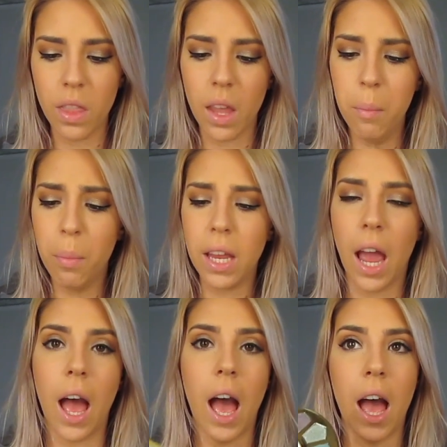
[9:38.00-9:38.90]
But
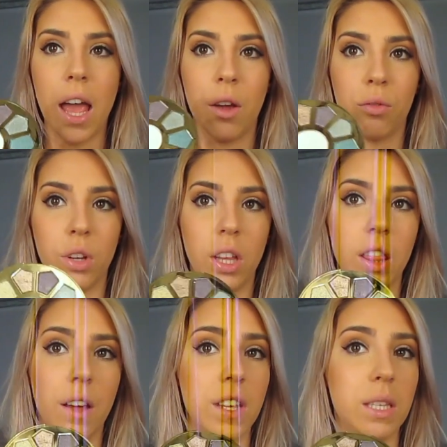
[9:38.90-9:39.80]
yeah, I really
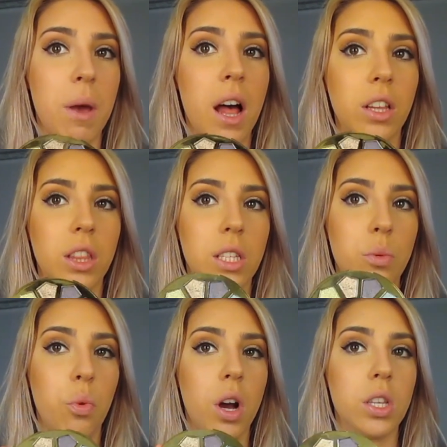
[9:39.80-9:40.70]
love this palette. This
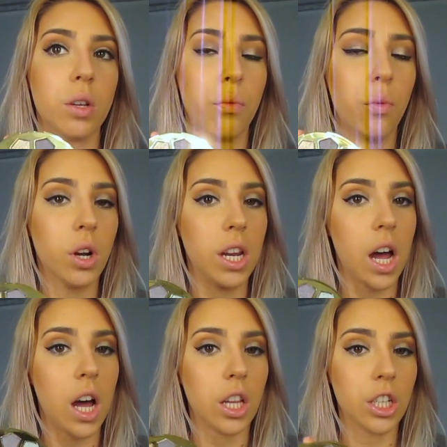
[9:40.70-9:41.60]
was $40.
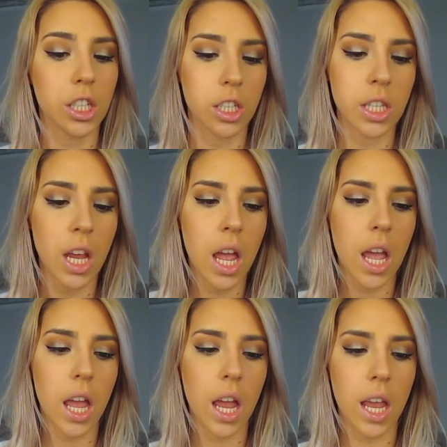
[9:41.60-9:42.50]

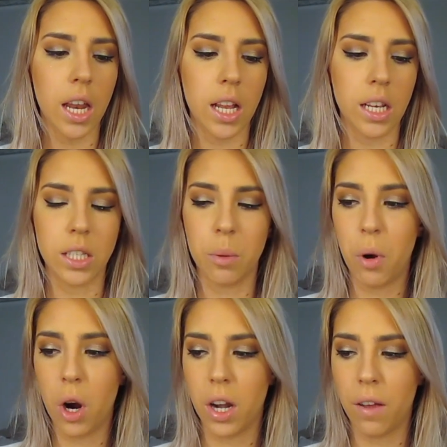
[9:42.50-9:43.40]
It is
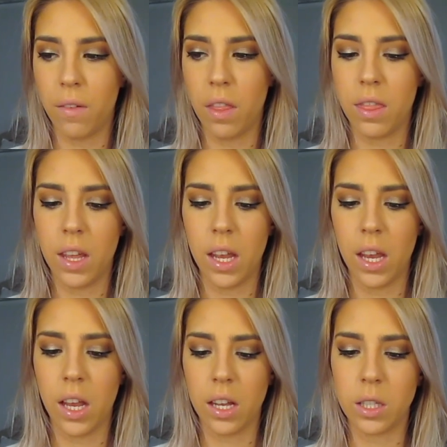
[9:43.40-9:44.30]
part of
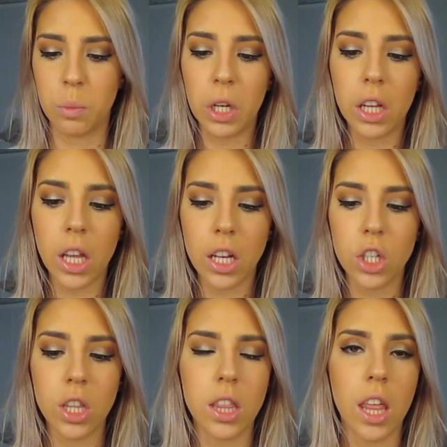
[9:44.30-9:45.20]
the spring
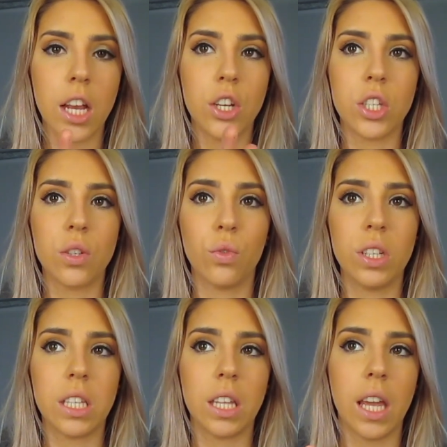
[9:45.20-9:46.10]
collection that they just
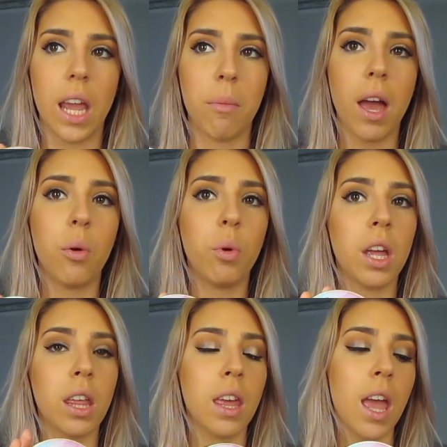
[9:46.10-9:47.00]
recently came out
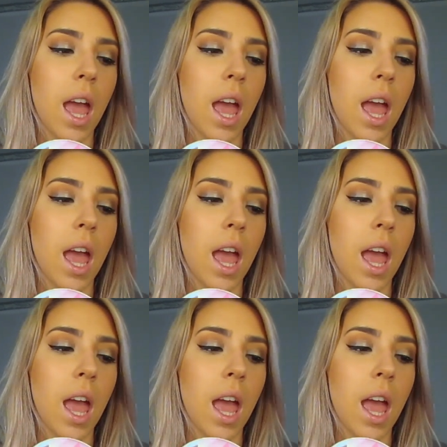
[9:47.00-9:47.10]
with,